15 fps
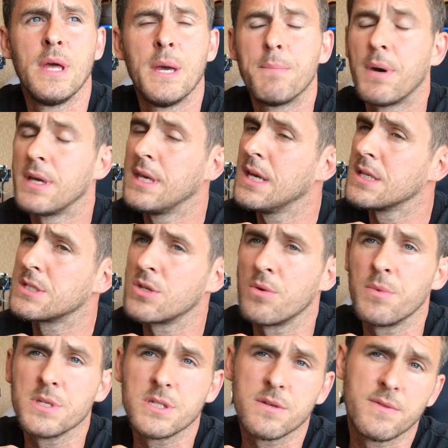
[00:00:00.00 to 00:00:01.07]
But yeah, so
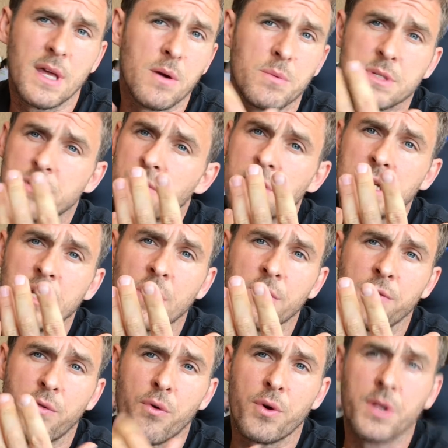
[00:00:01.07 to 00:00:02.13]
much of that was already done
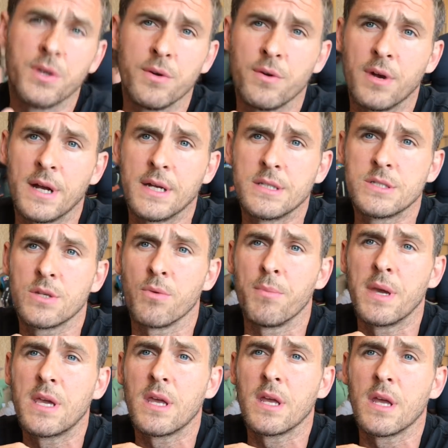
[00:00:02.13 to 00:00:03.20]
for you, right? So
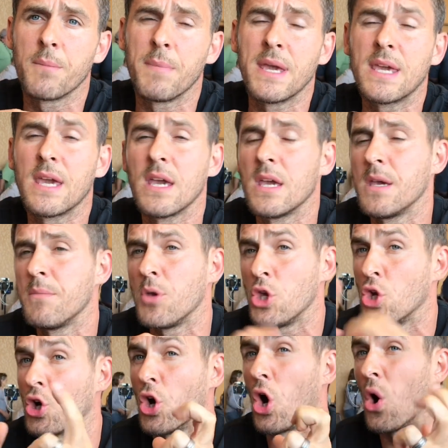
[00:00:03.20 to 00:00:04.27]
making him
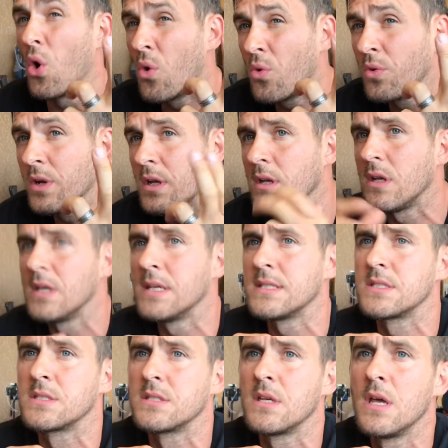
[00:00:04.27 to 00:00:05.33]
your own
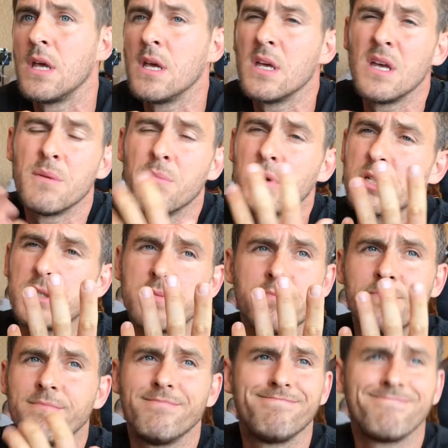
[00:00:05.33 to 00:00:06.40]
is much.
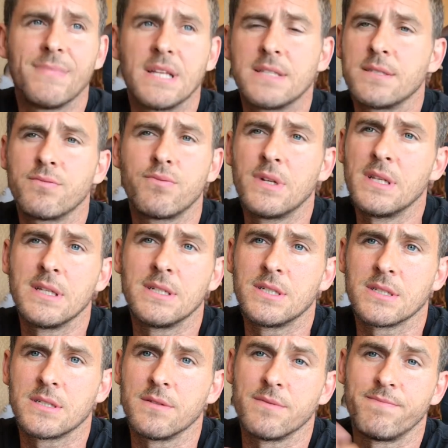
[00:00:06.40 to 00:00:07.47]
It's really
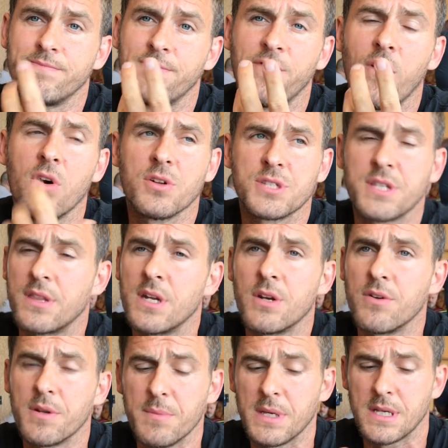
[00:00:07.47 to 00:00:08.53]
just a false
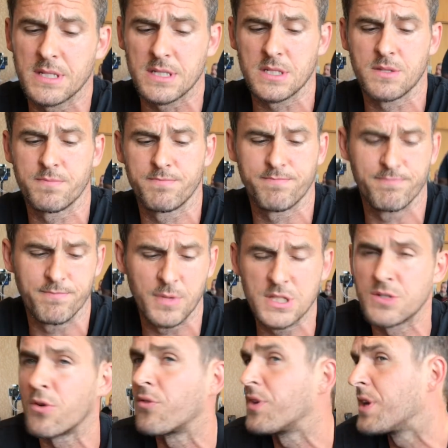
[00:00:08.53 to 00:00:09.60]
theory because it's
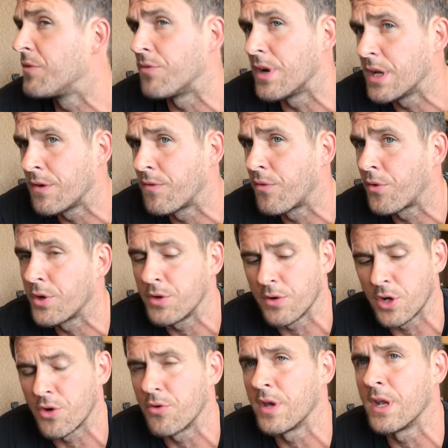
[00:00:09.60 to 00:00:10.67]
already written for you
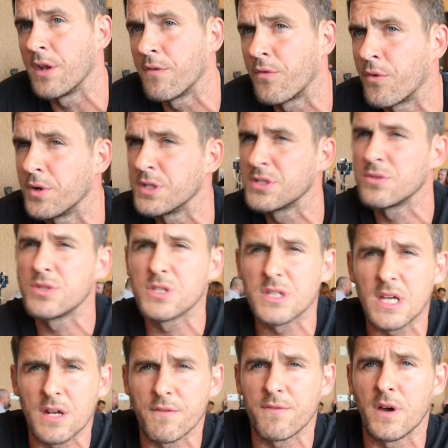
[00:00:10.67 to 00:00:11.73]
and created for you. So you just
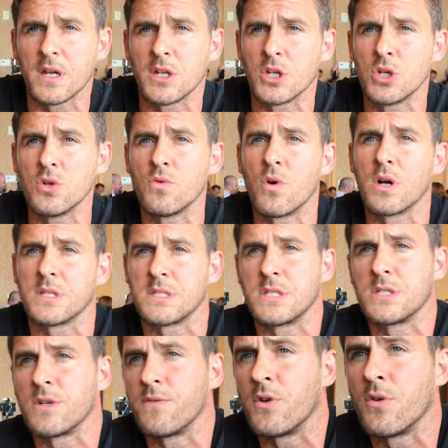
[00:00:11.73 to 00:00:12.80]
got to find the
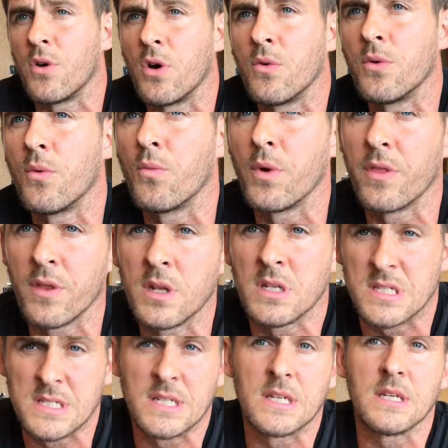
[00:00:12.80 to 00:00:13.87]
nuances of your own within
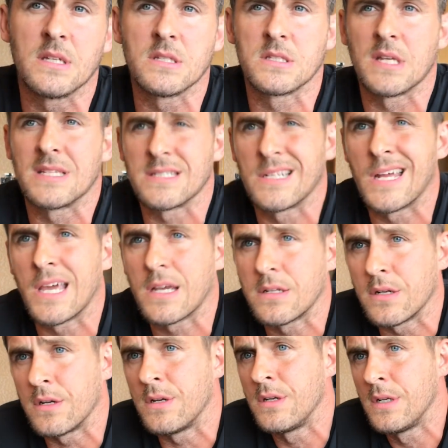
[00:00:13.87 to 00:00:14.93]
the scenes as an
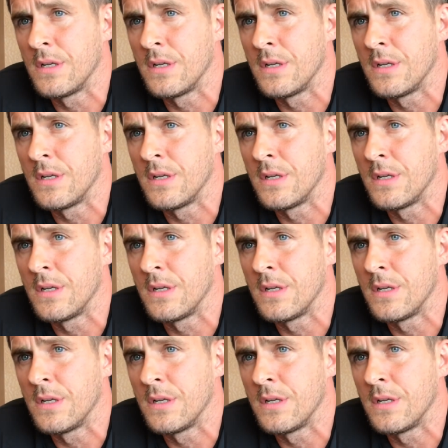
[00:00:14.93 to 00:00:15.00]
actor.